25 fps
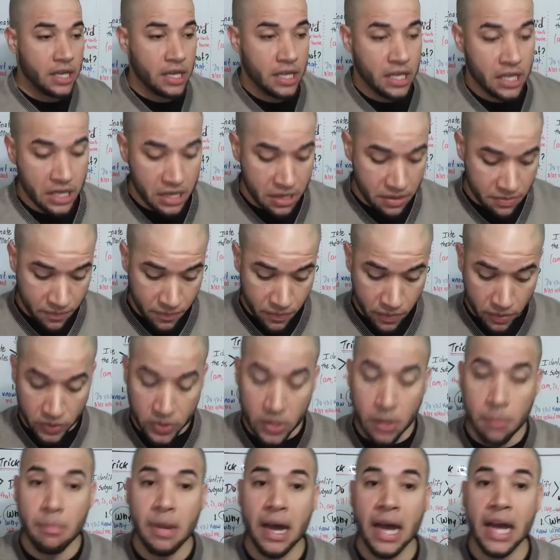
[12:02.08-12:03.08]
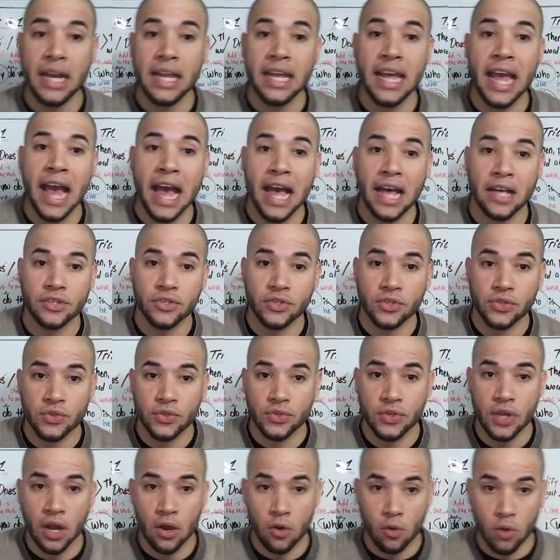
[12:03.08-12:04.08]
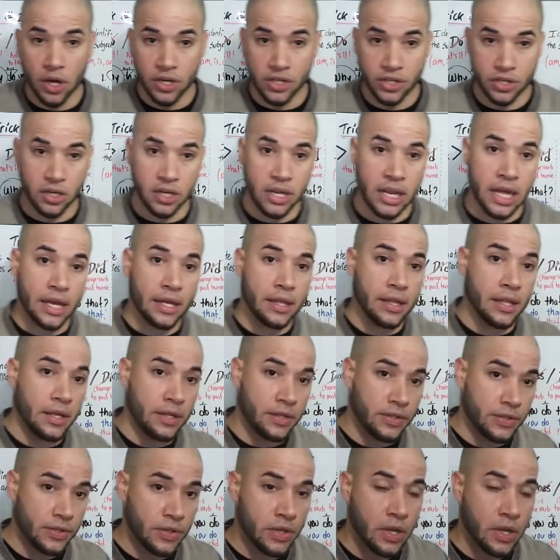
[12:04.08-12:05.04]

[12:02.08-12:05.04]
if somebody asks a question like this.